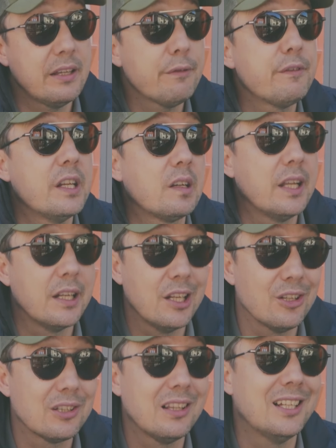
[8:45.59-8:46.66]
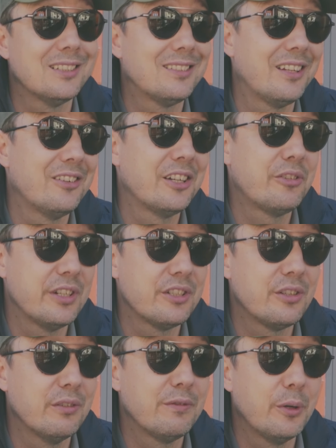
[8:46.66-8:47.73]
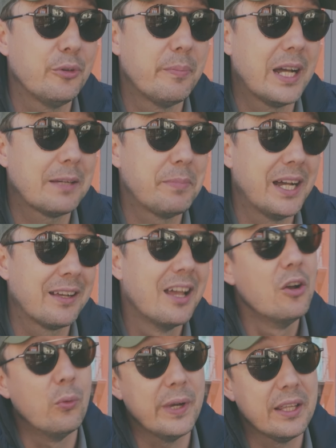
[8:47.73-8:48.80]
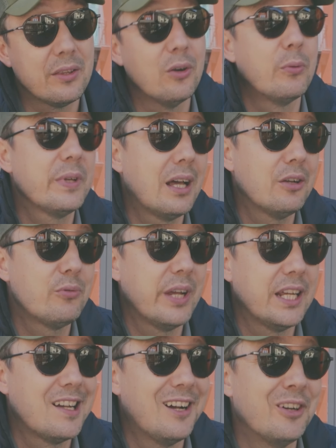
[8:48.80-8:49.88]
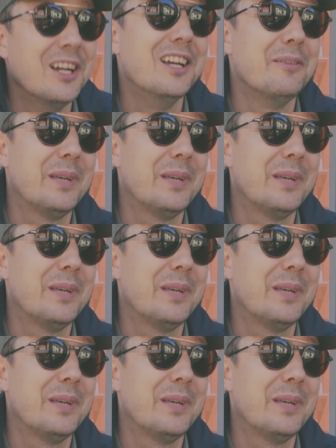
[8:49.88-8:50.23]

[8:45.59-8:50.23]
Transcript: Definitely a lot less than on a traditional photo backpack with or without rain cover,